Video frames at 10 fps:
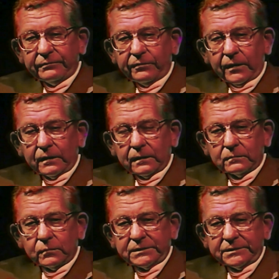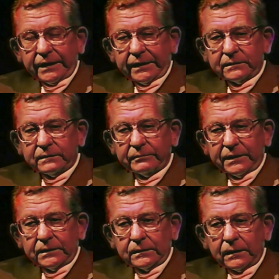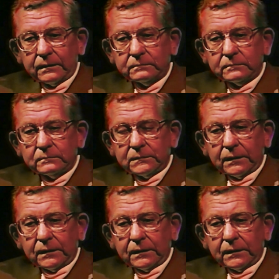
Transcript: grandfather once saying to me,